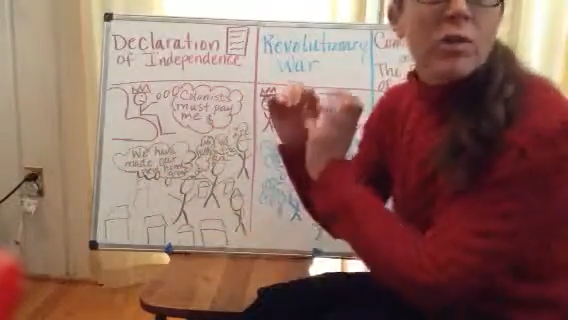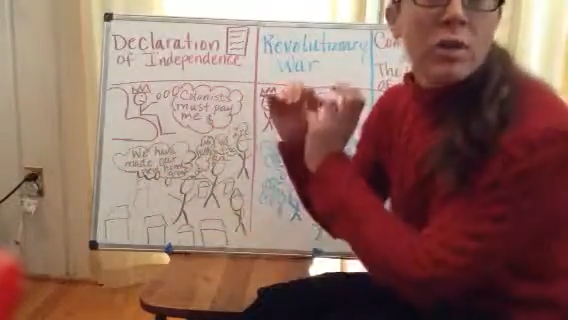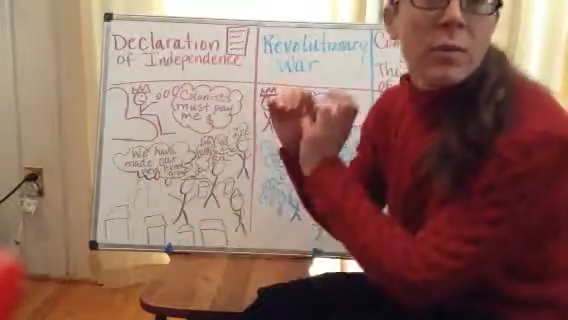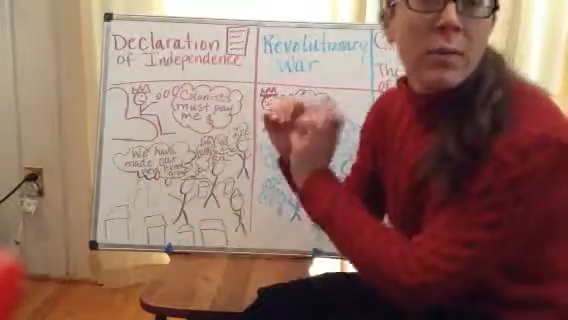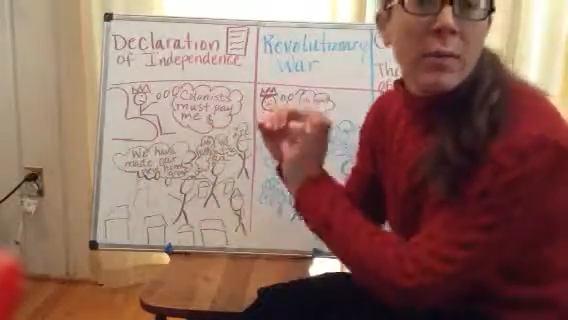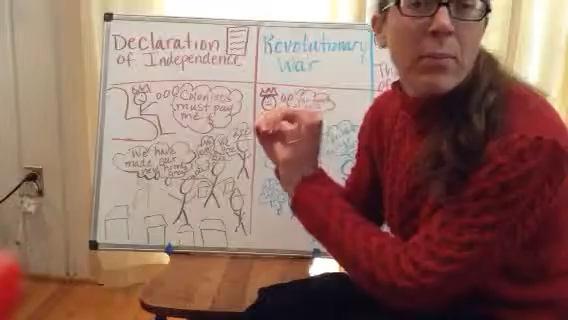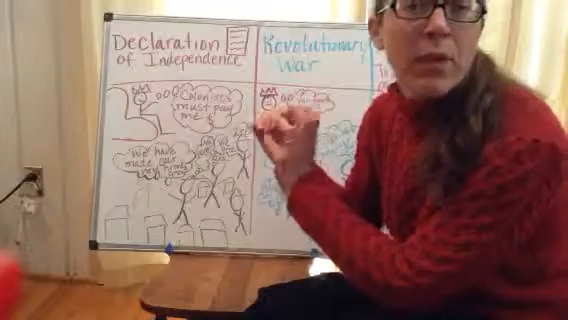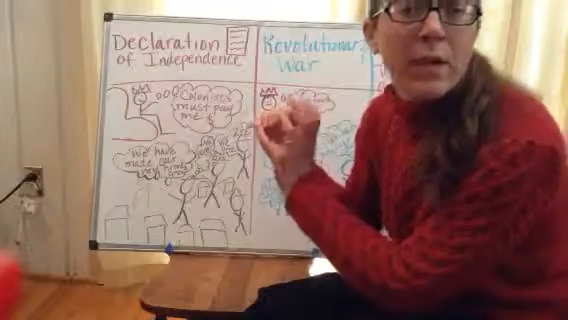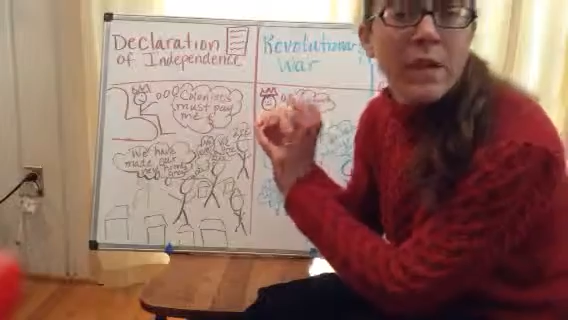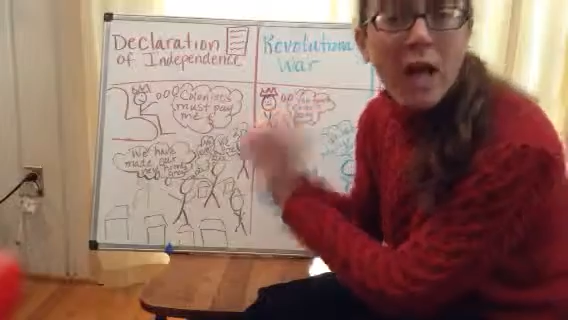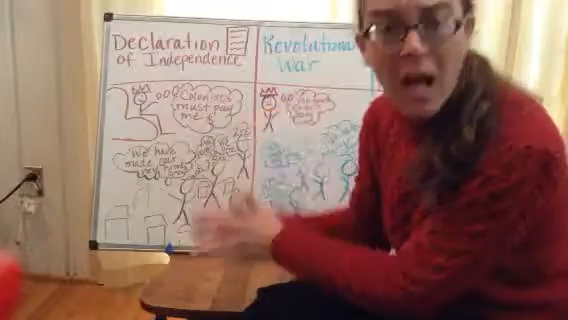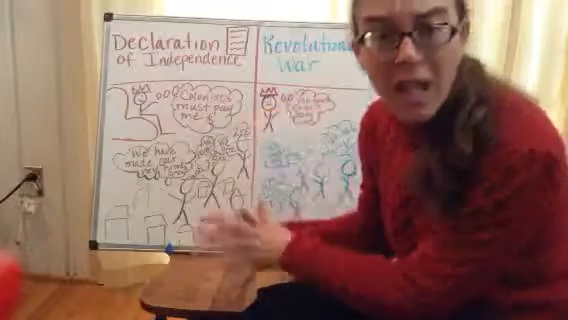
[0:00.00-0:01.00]
to the people in
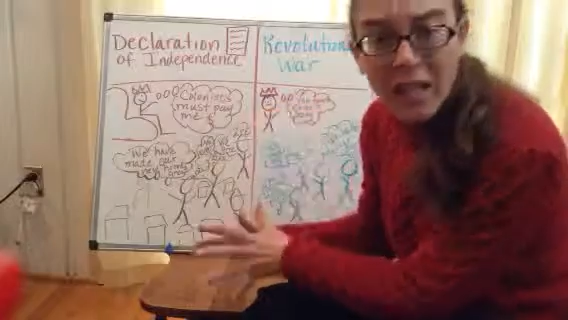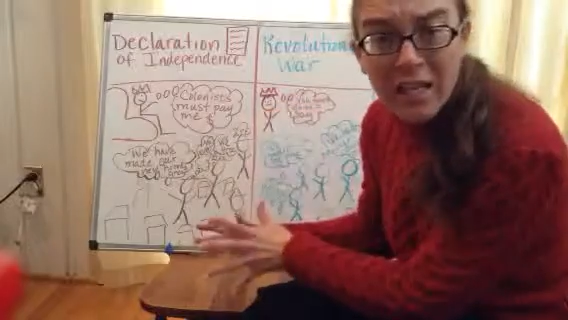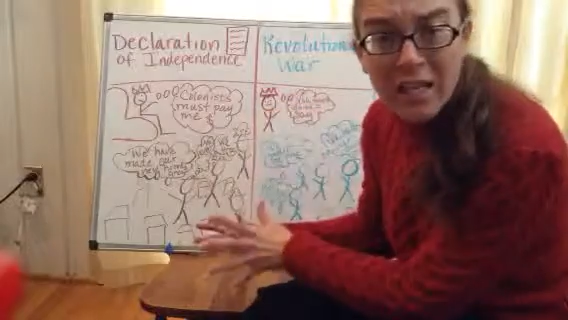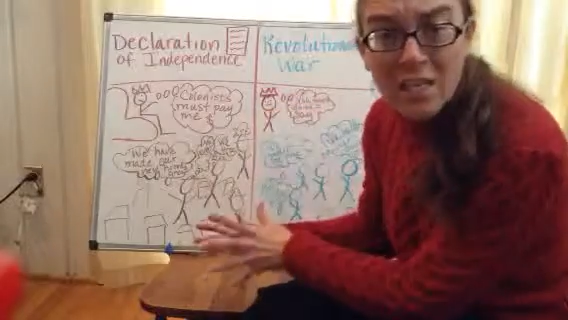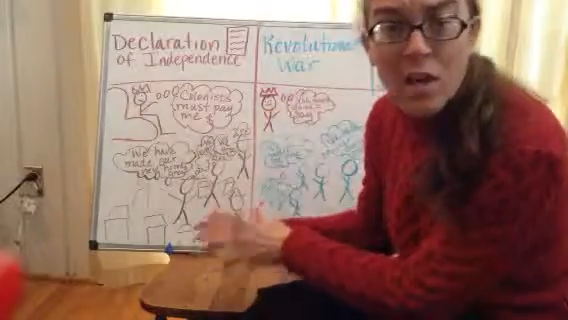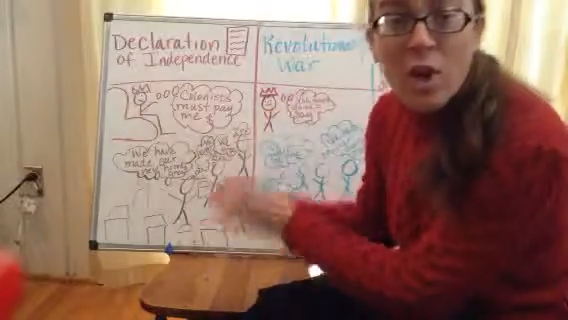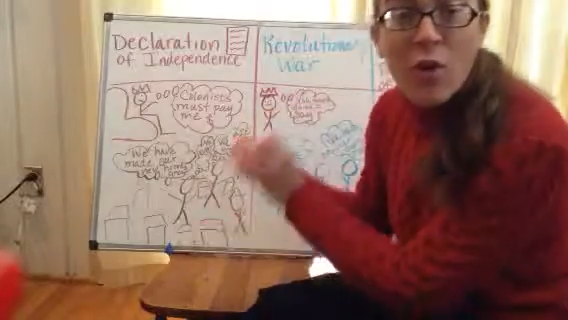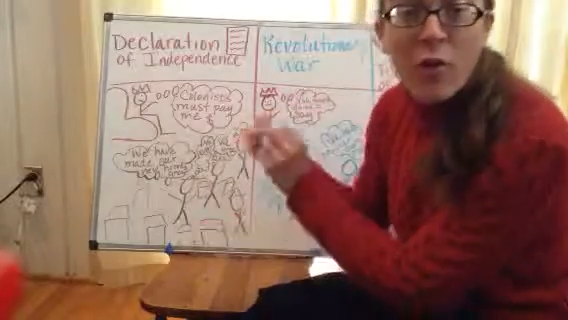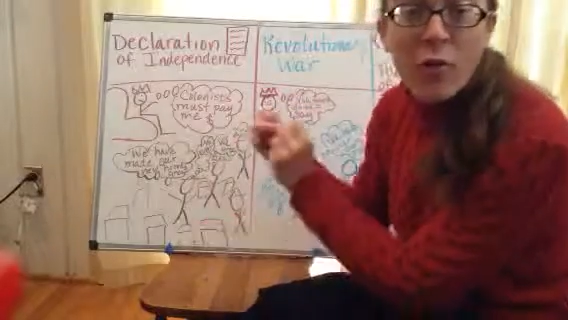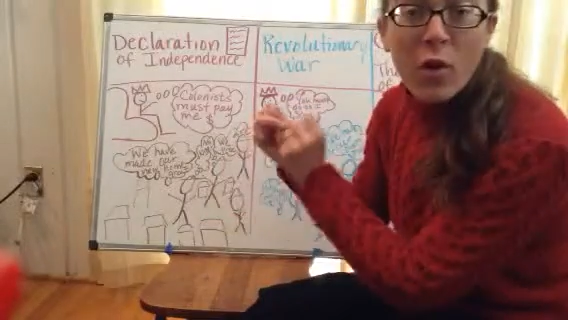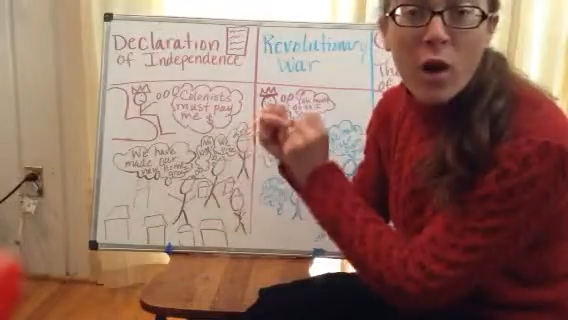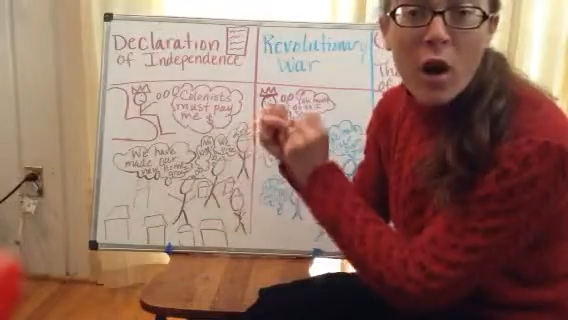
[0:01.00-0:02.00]
the colonies
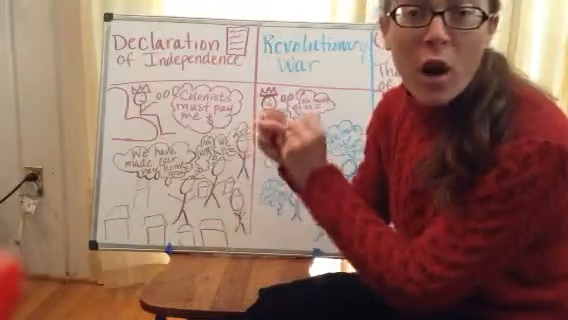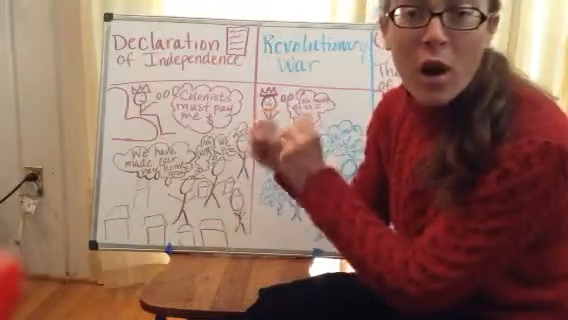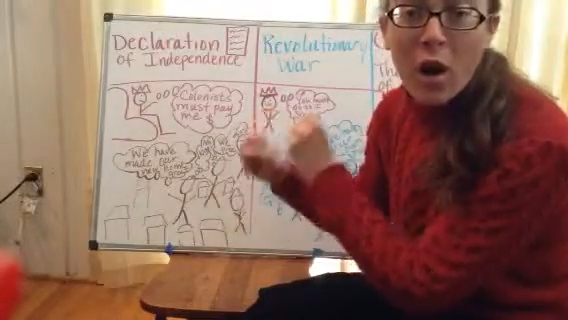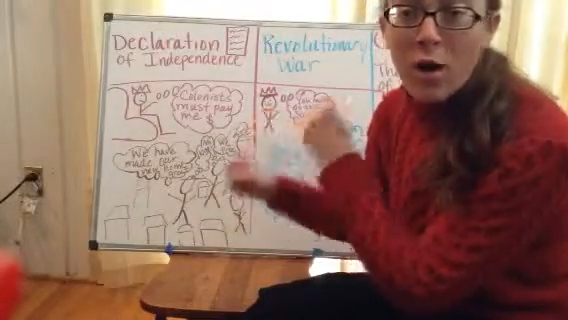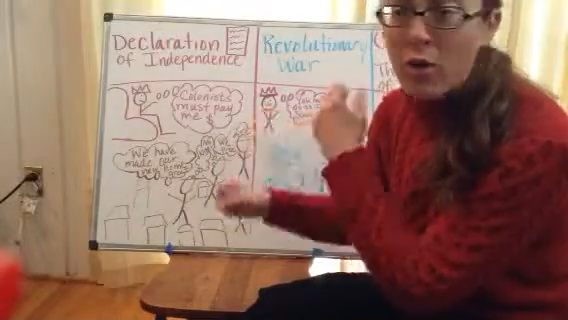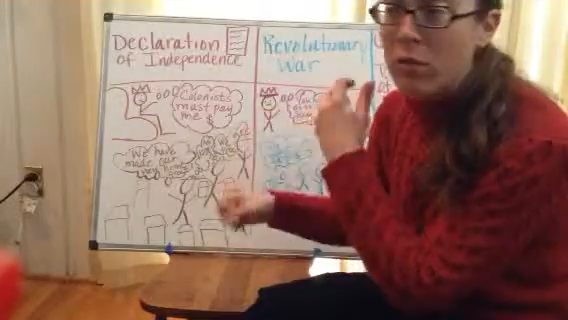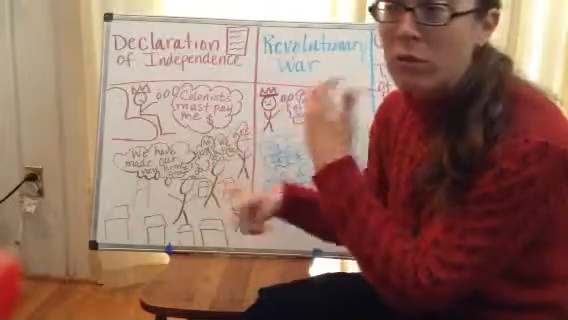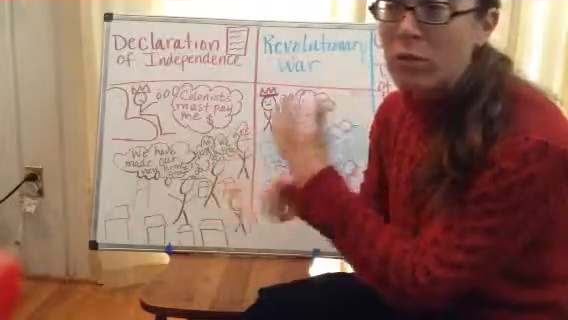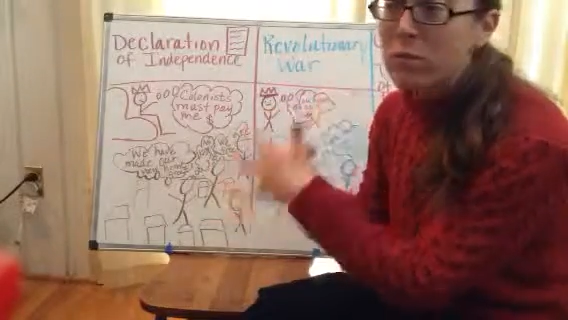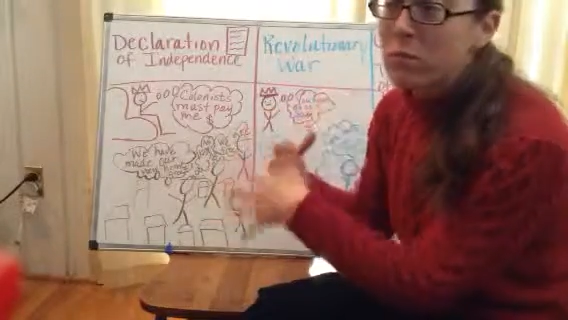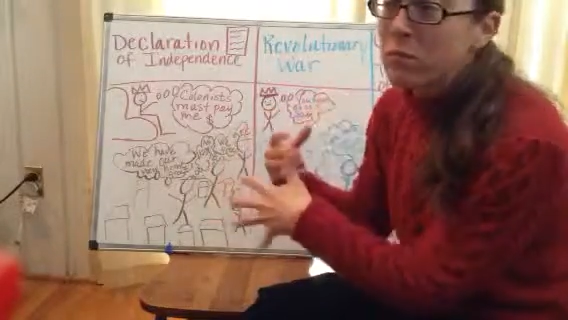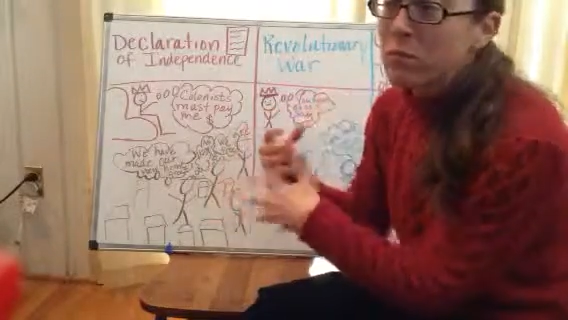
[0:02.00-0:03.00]
for our
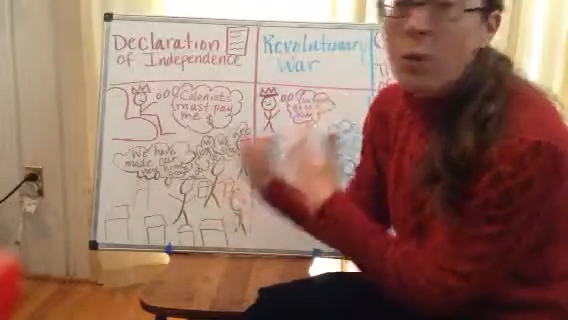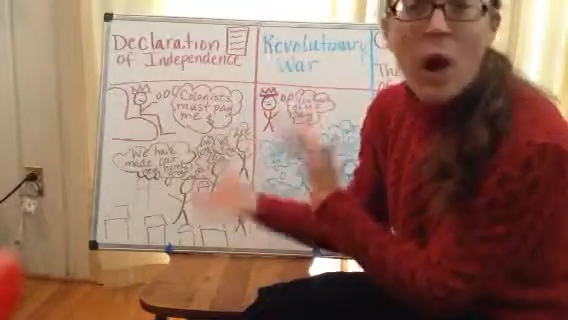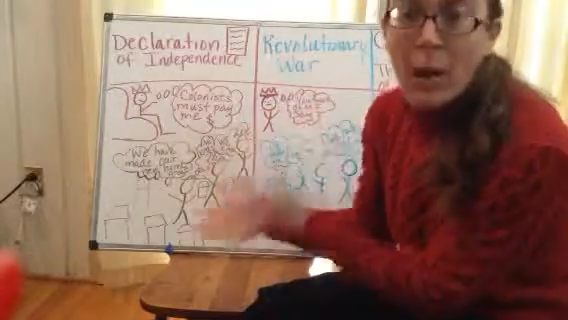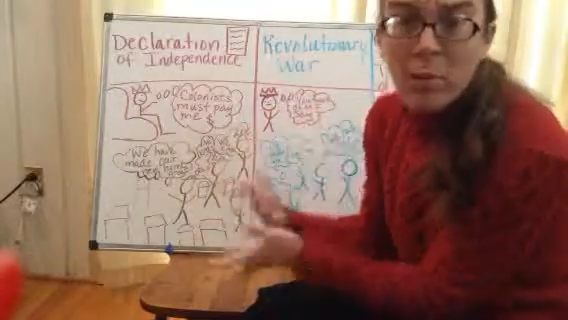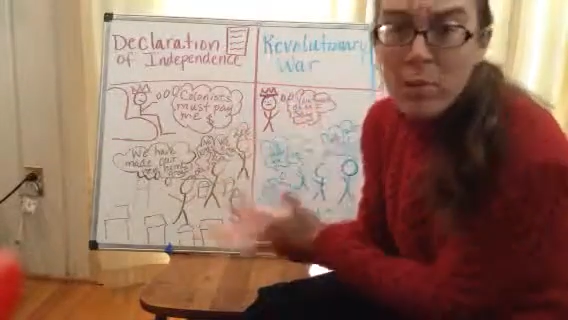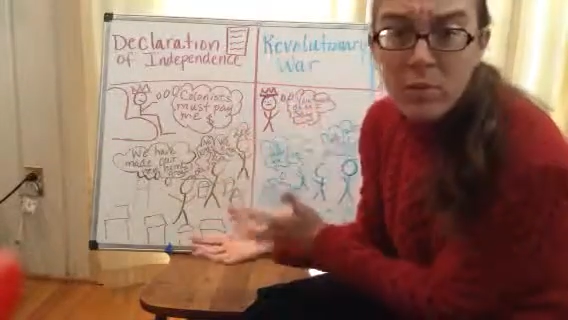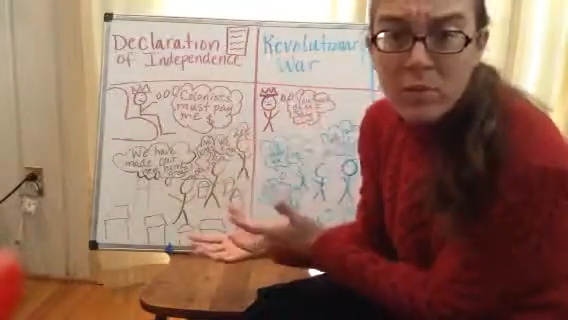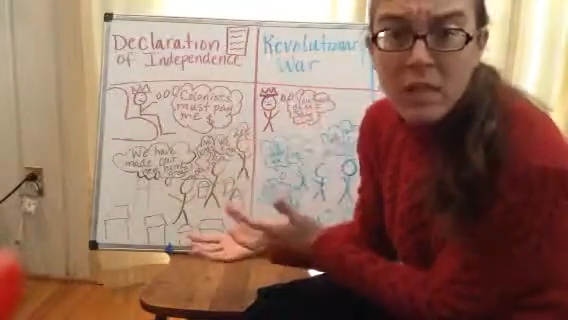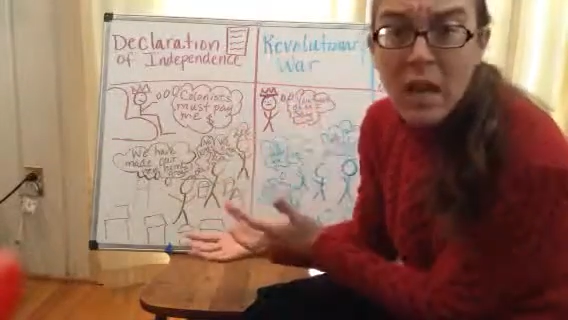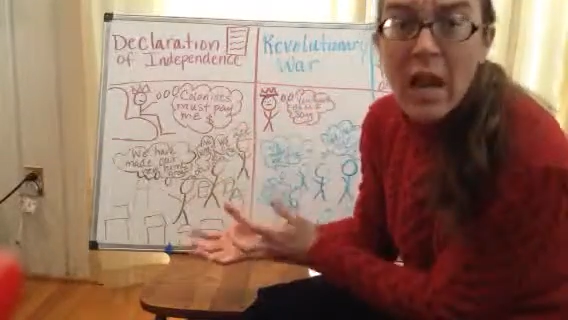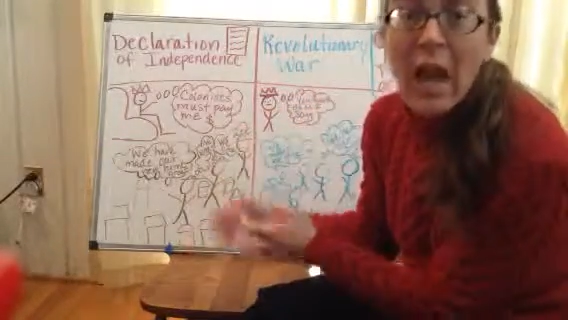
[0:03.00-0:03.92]
problems,